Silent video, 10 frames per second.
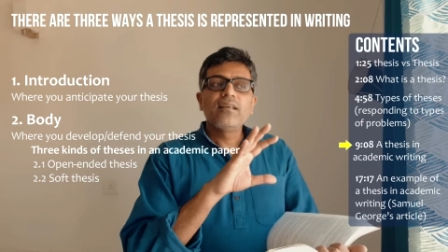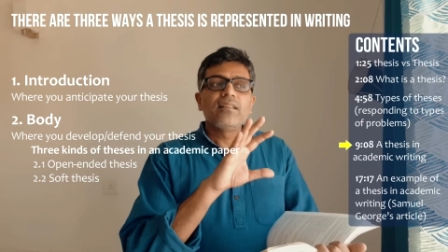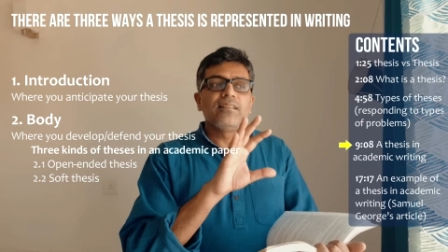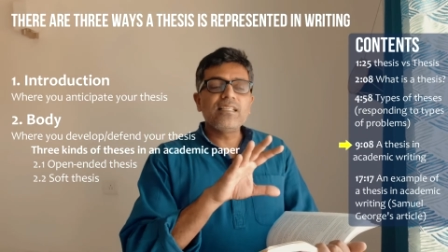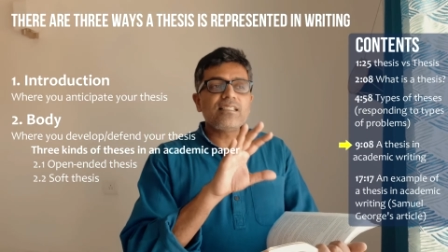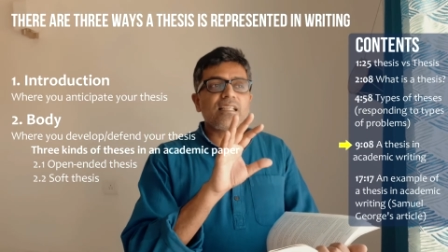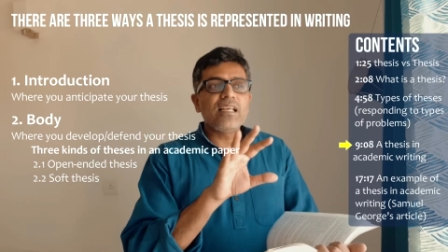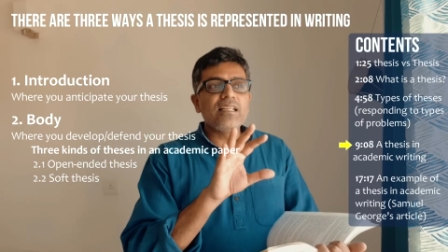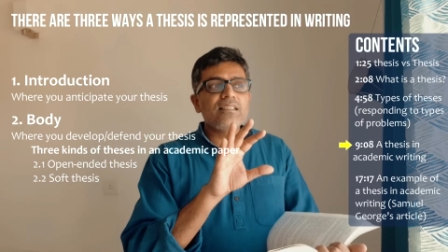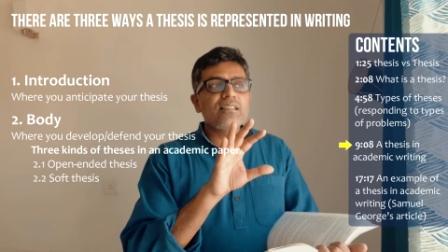this
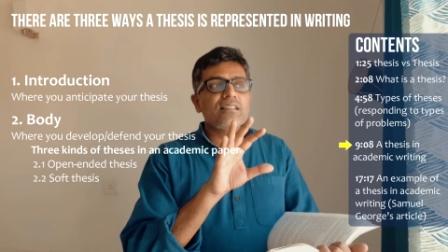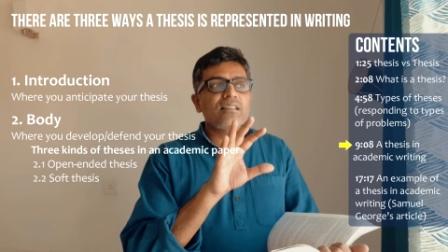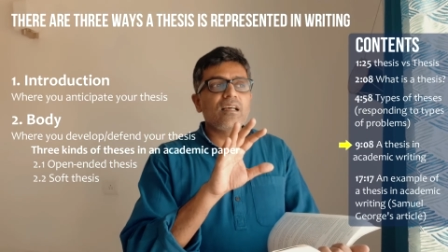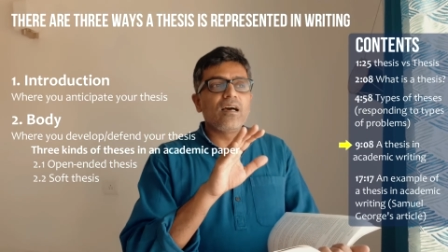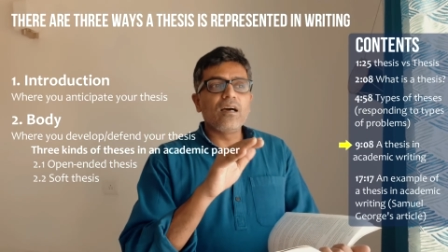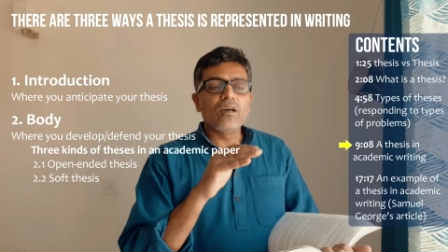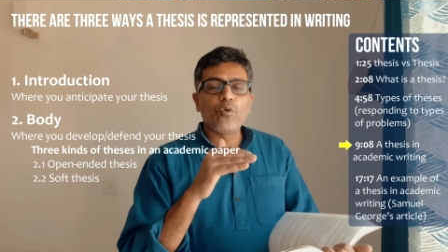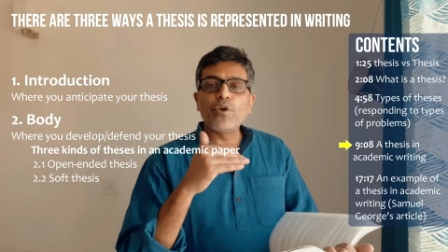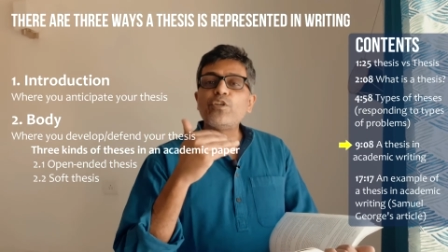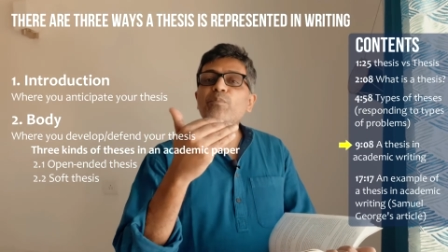is
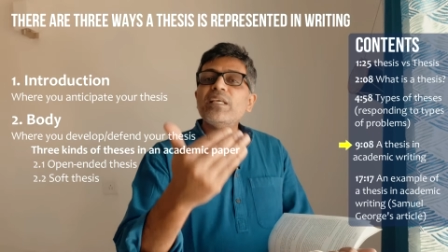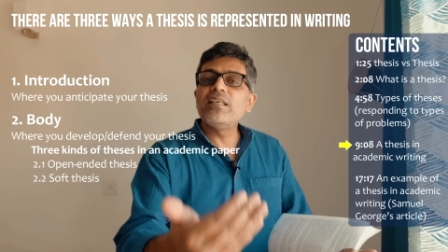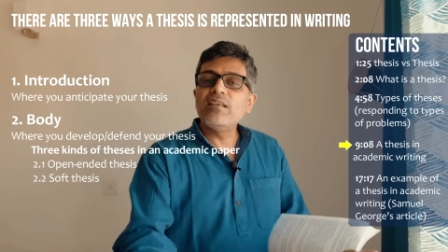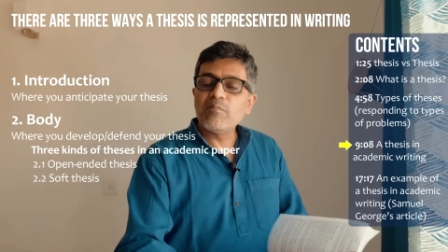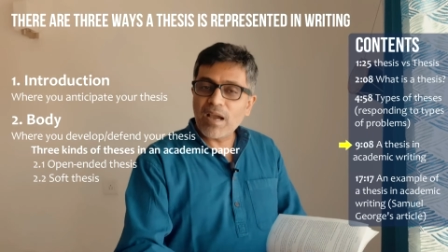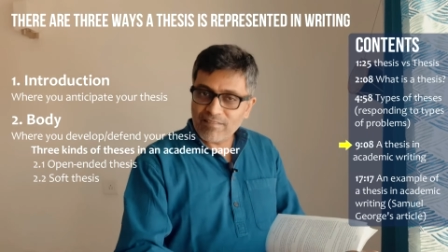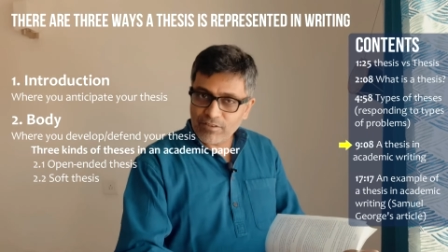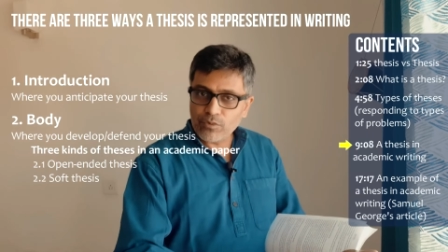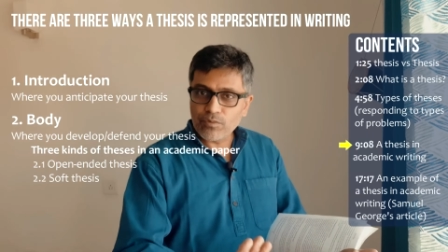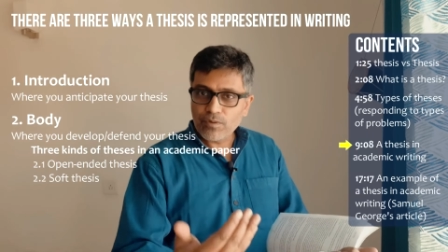going to be my
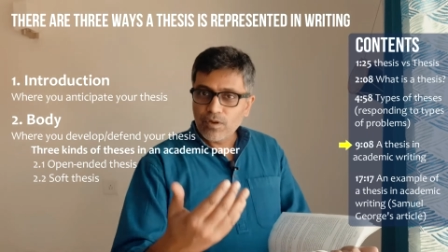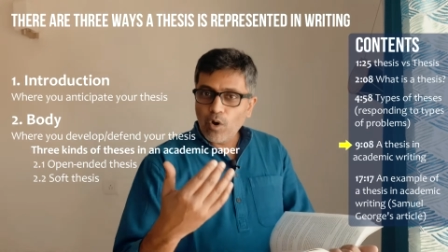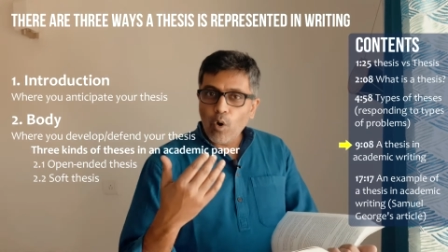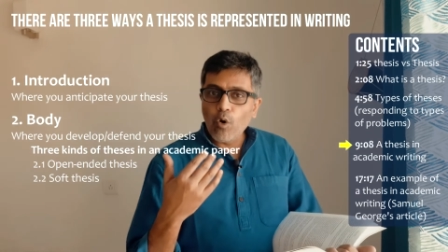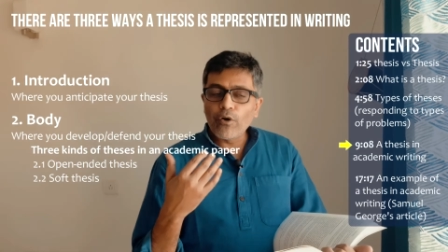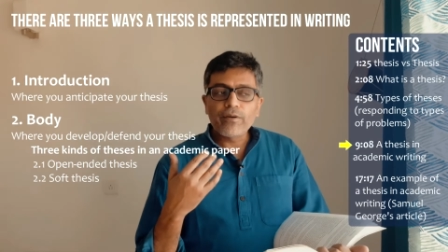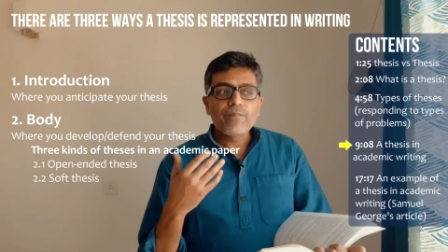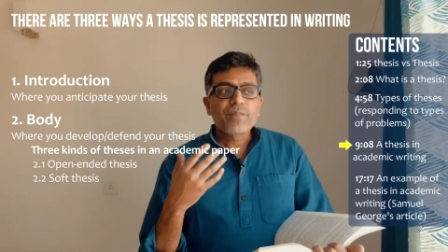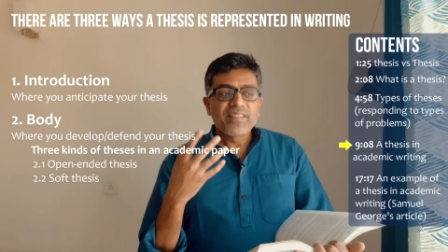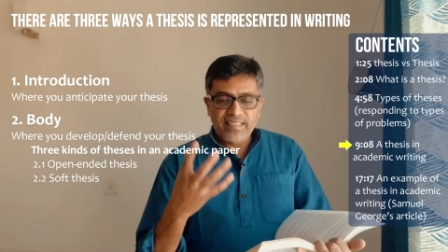view or